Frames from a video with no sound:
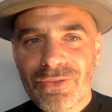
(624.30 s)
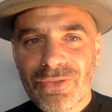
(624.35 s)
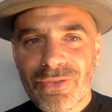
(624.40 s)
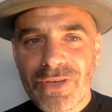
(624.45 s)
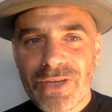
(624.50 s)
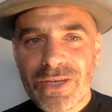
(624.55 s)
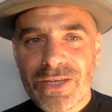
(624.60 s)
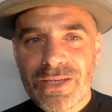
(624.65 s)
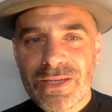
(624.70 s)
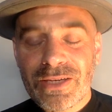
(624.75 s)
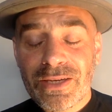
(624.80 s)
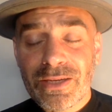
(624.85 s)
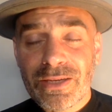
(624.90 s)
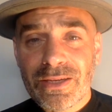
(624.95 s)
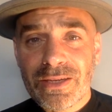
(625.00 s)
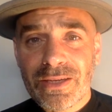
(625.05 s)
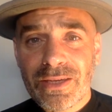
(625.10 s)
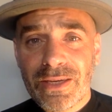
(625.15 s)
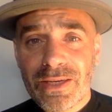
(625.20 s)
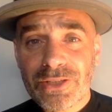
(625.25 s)
the
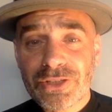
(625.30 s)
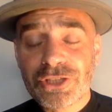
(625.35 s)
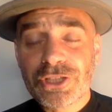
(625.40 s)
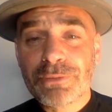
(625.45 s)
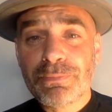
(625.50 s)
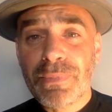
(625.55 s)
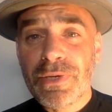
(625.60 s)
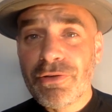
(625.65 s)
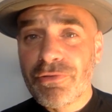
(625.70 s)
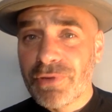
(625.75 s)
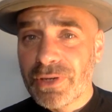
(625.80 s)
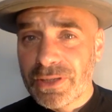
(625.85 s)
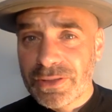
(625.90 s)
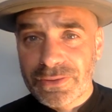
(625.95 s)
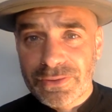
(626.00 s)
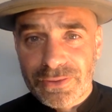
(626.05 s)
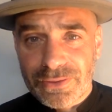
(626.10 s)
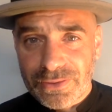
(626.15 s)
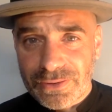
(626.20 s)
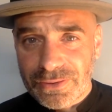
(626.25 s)

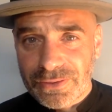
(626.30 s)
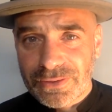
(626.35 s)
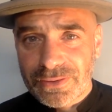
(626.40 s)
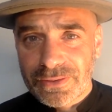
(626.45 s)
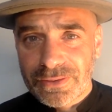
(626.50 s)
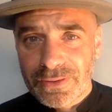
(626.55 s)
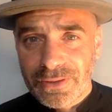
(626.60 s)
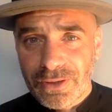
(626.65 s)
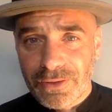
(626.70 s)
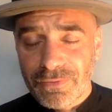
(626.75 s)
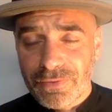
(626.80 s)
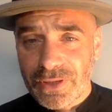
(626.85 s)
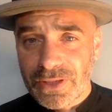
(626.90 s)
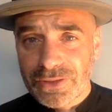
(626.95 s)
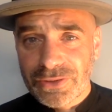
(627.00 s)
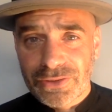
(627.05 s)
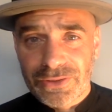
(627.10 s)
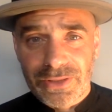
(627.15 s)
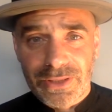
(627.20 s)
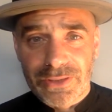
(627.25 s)
experience of
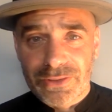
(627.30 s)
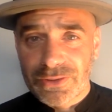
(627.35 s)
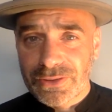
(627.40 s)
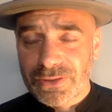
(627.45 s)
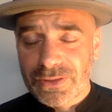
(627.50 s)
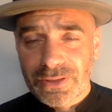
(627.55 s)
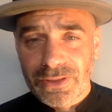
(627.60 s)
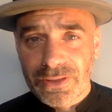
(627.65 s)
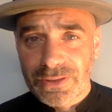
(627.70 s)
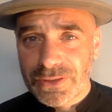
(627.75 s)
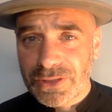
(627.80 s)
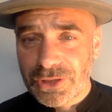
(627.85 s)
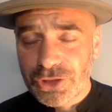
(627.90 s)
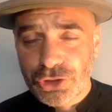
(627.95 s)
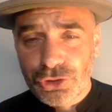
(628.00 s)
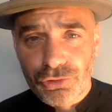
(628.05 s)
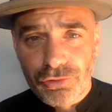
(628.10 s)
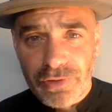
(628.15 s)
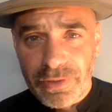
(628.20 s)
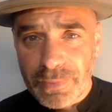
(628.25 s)
this is
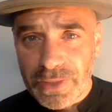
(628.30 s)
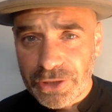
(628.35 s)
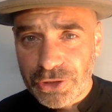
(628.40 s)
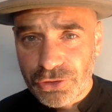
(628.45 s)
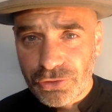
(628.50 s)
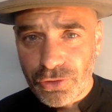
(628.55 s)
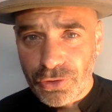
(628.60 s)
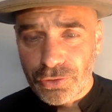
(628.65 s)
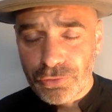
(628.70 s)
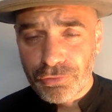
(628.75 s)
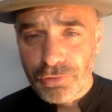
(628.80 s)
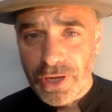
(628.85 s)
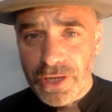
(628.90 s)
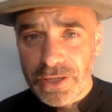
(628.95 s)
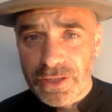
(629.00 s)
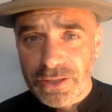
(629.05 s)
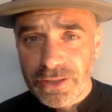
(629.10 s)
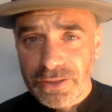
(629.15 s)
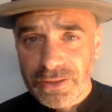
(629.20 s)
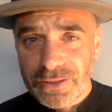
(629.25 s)
extremely strong
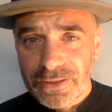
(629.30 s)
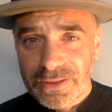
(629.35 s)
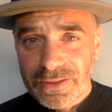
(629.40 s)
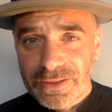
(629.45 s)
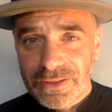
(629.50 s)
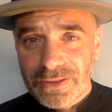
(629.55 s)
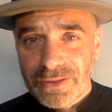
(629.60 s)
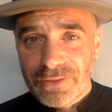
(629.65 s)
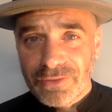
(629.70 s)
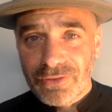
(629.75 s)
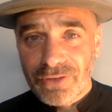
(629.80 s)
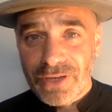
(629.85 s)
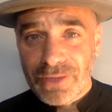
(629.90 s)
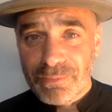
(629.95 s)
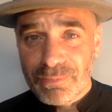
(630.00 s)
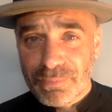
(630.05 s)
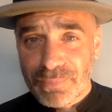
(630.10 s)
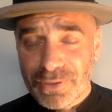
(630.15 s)
already, right?